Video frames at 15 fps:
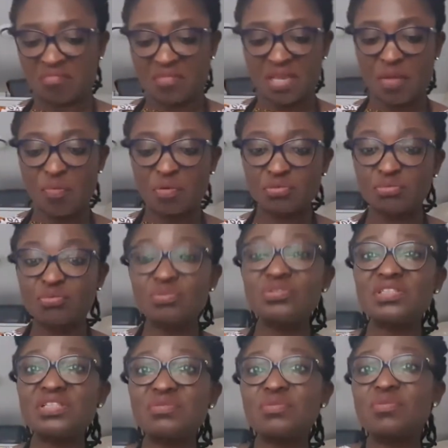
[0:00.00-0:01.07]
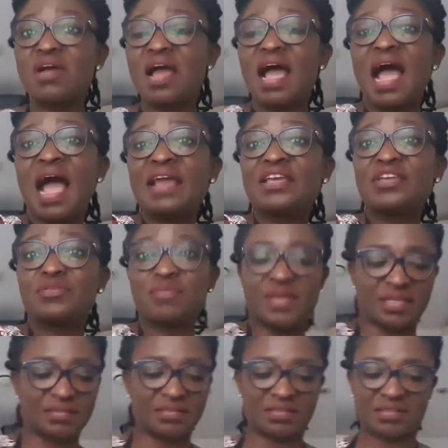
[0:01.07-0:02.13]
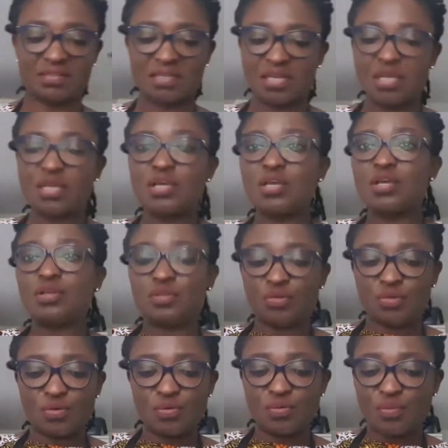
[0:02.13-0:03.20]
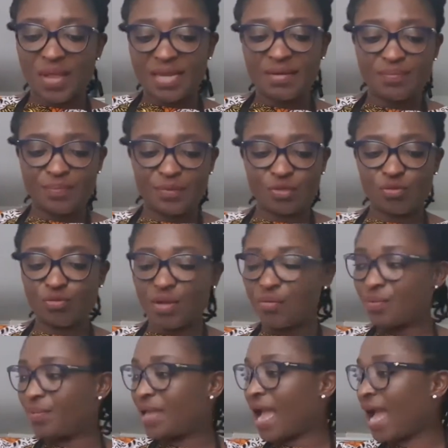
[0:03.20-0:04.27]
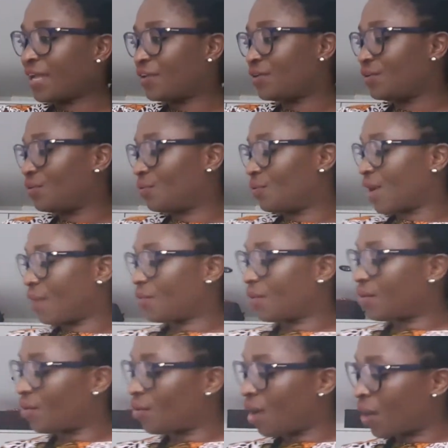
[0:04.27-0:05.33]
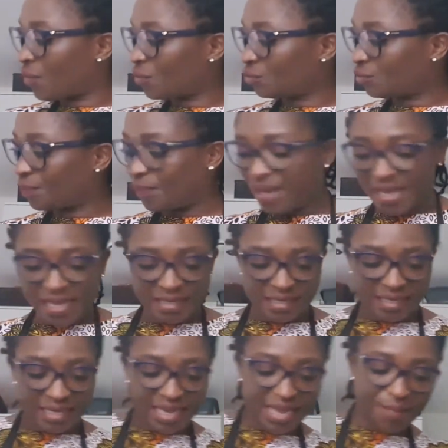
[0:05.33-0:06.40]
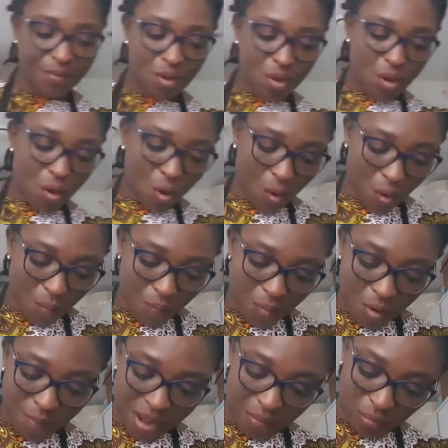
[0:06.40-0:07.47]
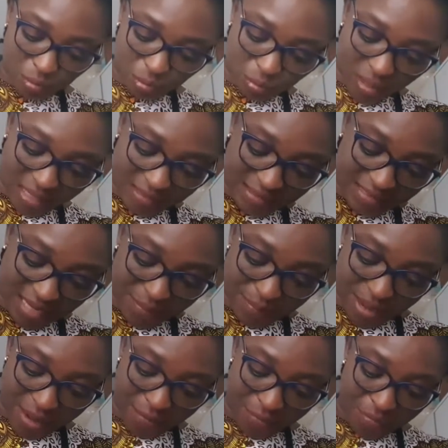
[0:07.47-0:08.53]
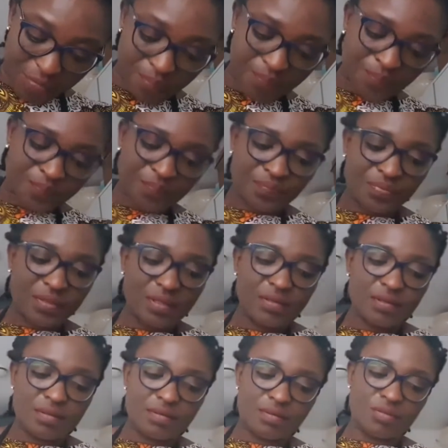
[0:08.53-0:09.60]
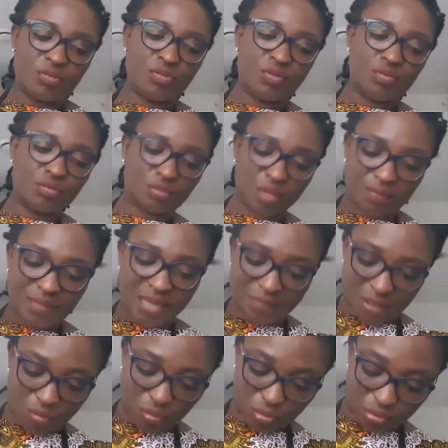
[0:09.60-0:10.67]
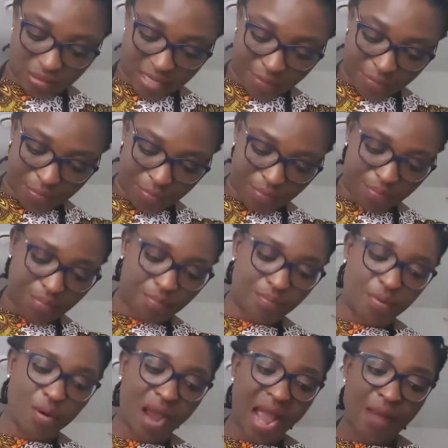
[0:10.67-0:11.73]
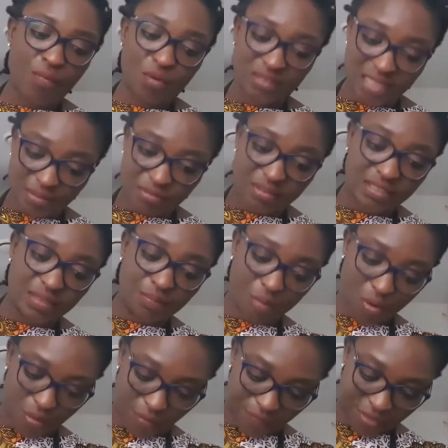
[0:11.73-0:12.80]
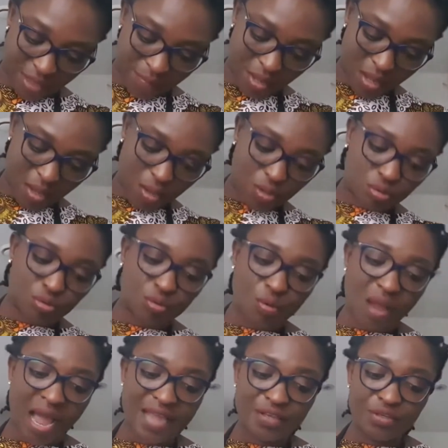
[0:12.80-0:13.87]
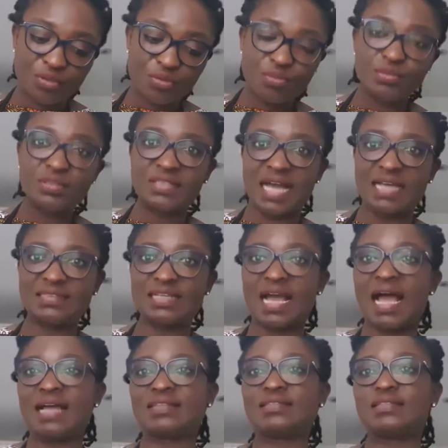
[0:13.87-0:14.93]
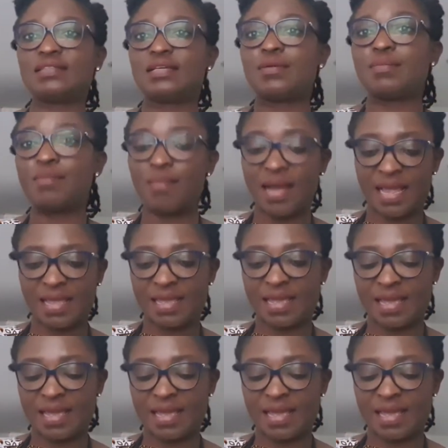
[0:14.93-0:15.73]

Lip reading: There was no single argument. When children will be arguing, oh, I want to play the game, or mom, I want to go and stay in my room. Sometimes they go to their room, but I wanted to see more of them. So I used that as my